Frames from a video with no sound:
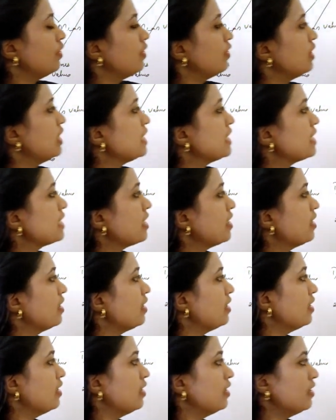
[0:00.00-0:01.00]
this
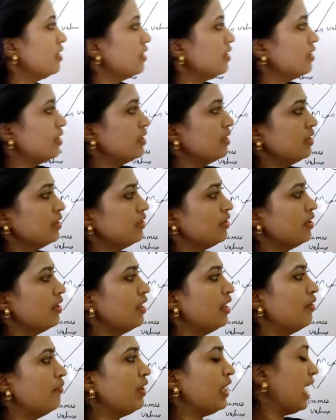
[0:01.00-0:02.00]

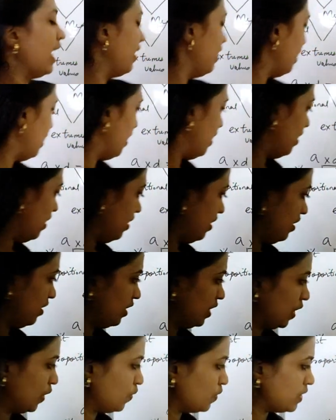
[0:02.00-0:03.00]
we can
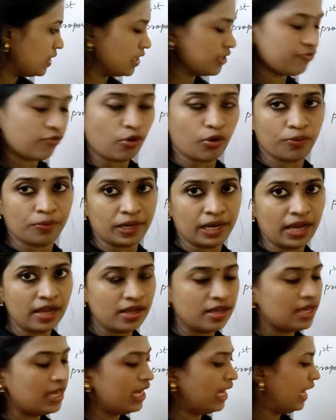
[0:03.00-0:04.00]
use this
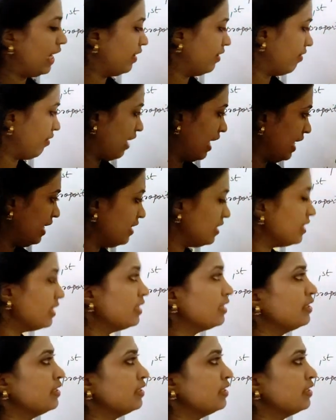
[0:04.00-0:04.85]
formula and write